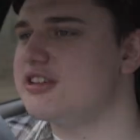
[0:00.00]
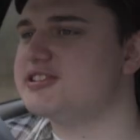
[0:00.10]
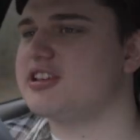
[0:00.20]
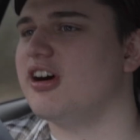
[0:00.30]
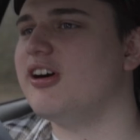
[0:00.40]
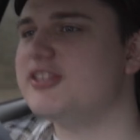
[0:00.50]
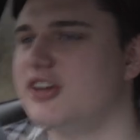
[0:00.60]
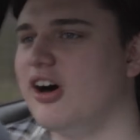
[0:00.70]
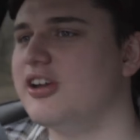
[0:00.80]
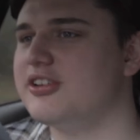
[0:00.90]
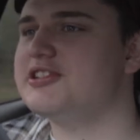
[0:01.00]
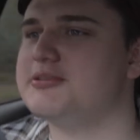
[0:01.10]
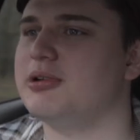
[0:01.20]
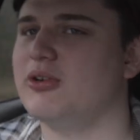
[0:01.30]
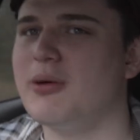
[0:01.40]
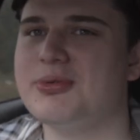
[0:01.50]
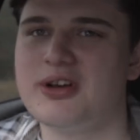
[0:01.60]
These cars are known to blow up,